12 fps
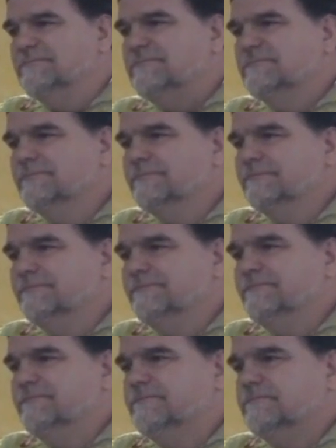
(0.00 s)

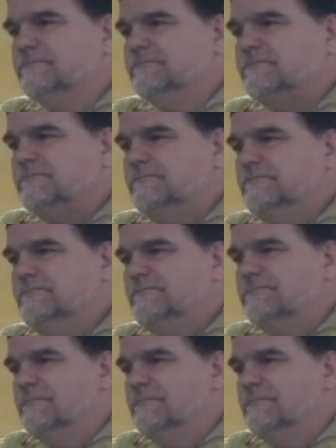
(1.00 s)
(silence)